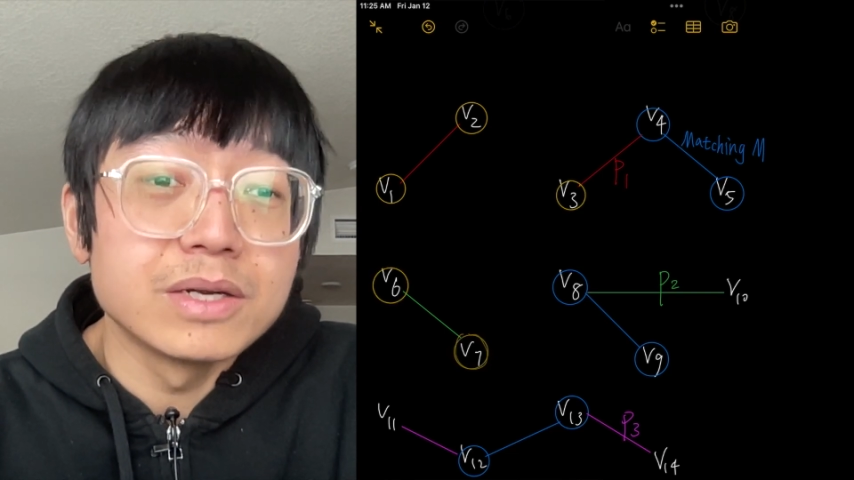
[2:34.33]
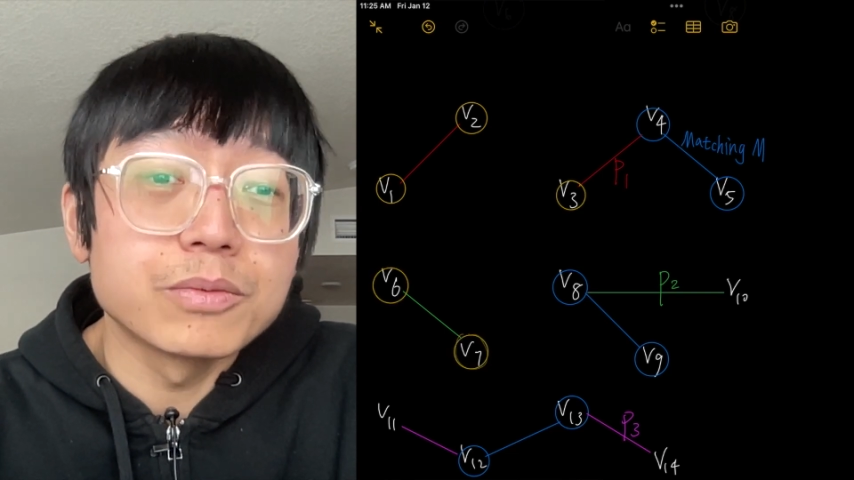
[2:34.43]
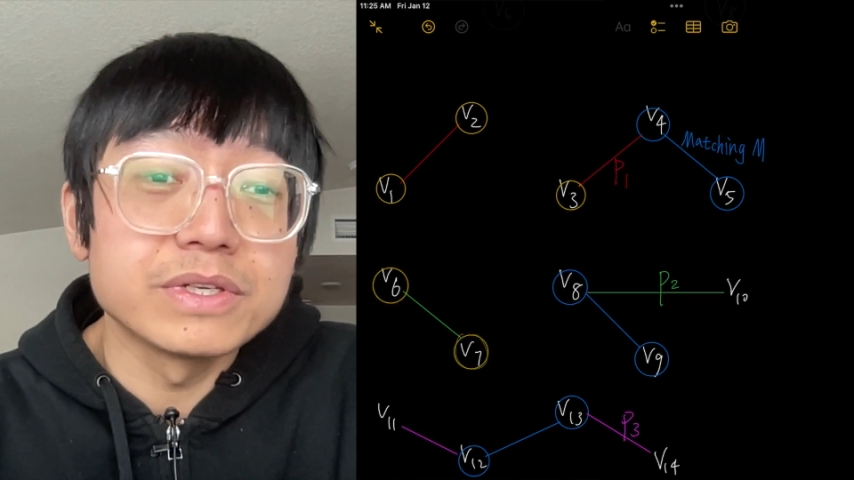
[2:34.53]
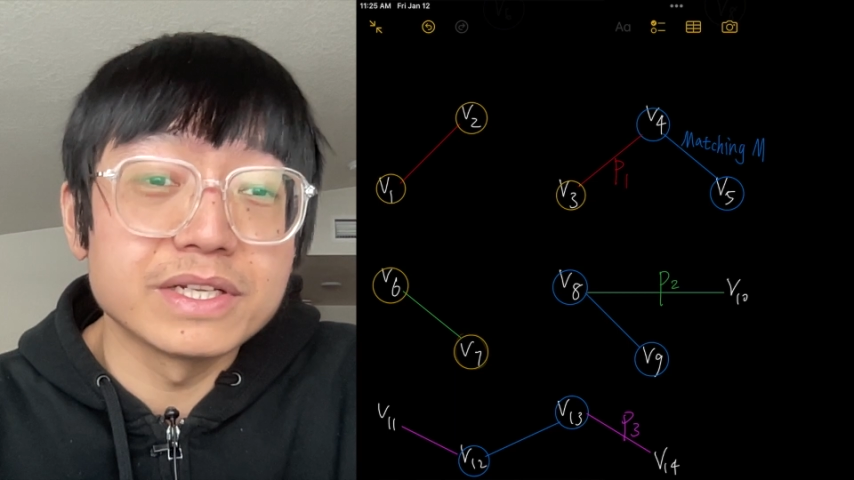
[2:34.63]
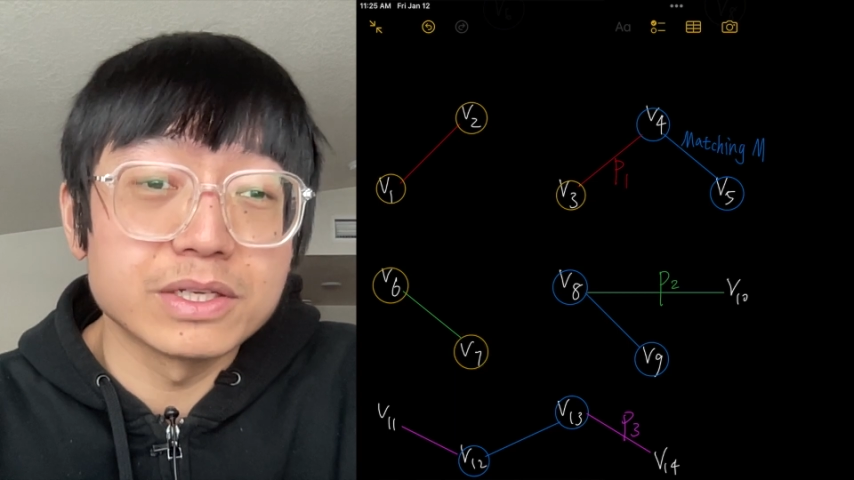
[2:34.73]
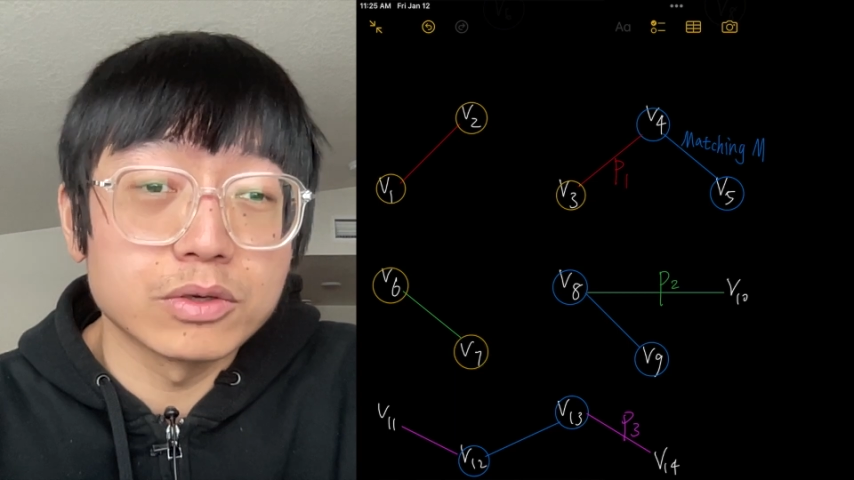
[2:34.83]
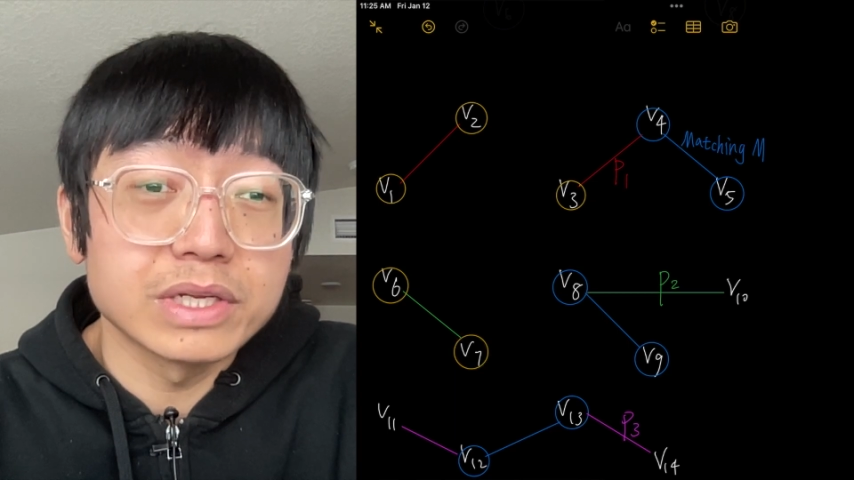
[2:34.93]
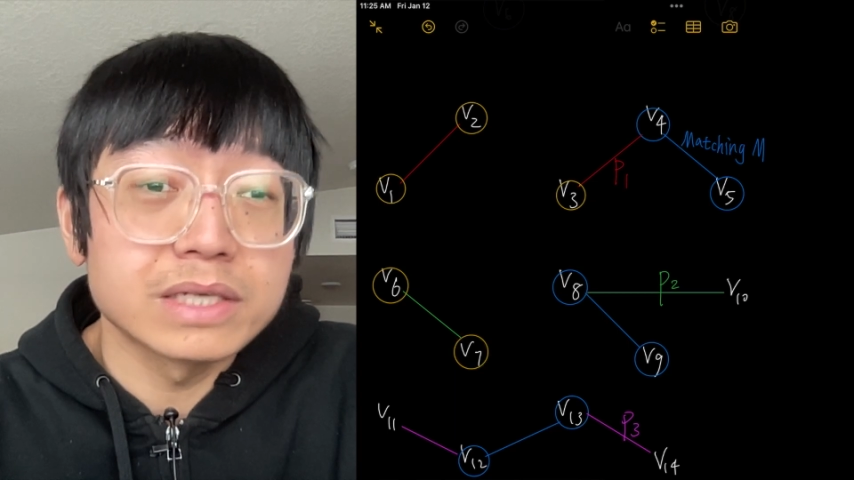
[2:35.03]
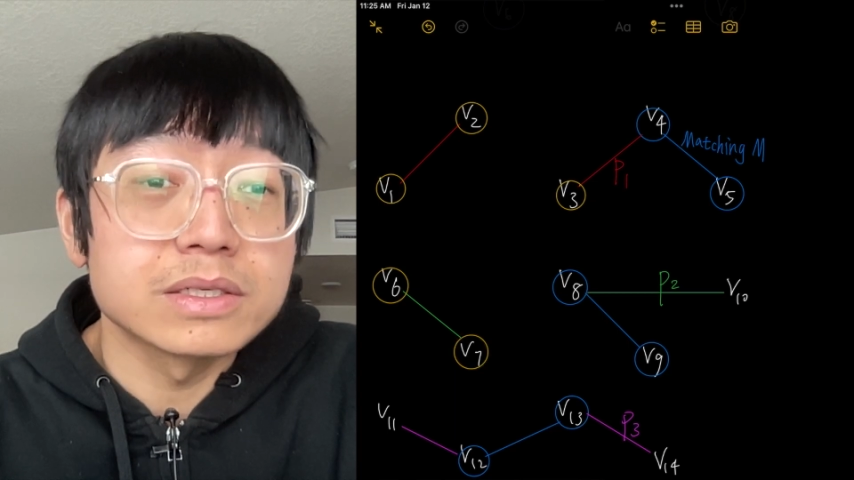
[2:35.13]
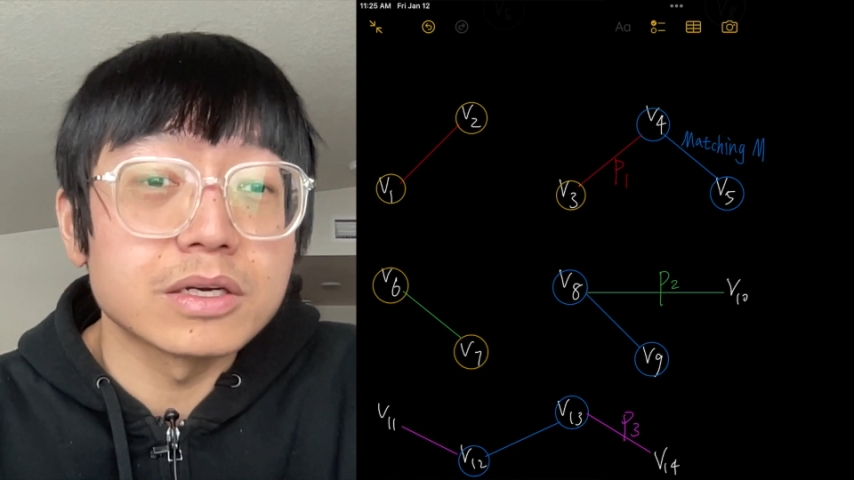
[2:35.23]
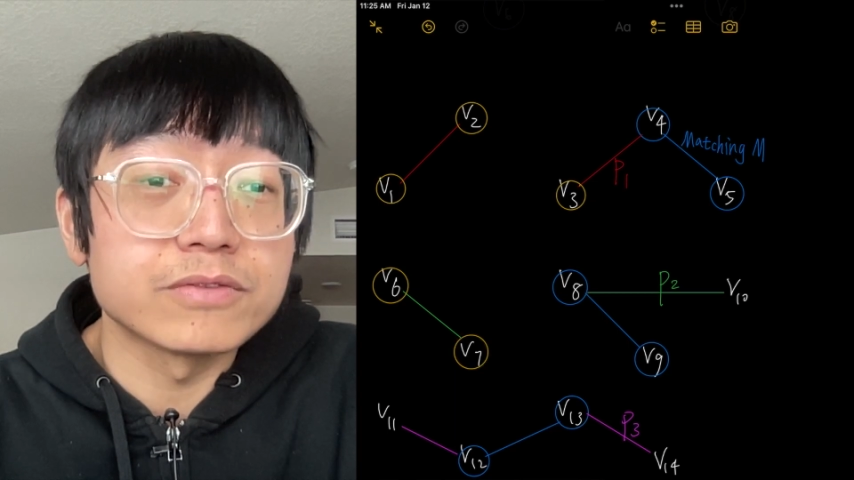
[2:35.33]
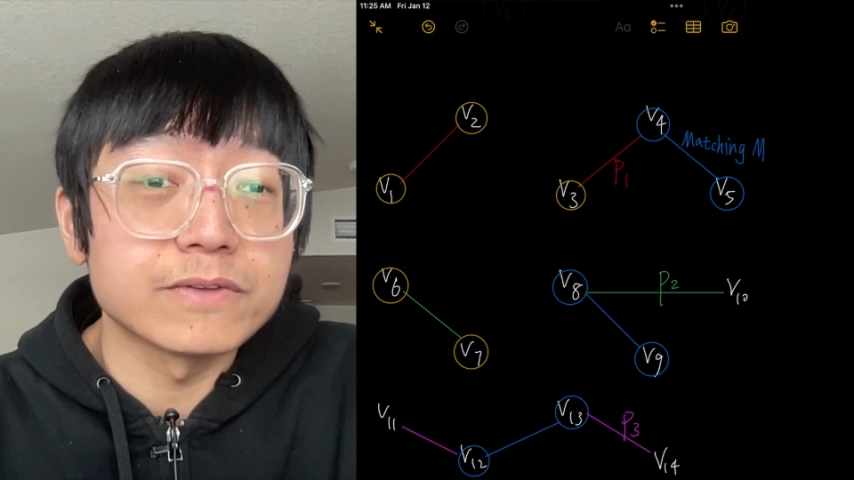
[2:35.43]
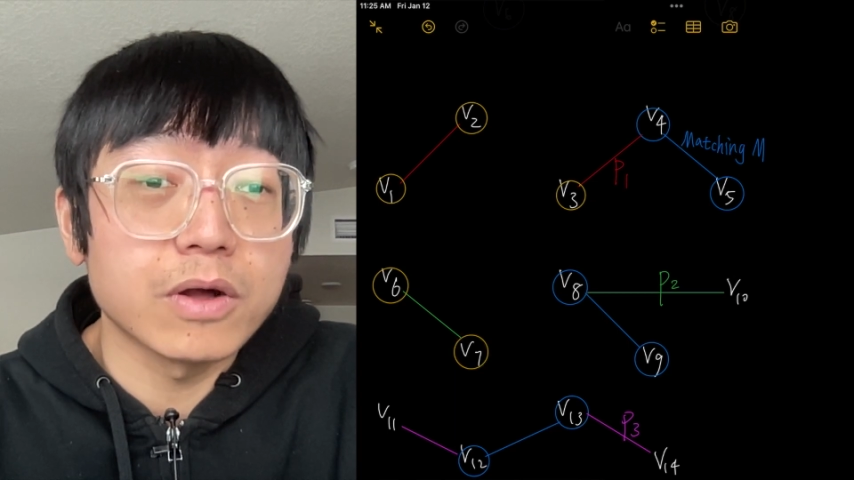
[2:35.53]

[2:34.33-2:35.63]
with the union of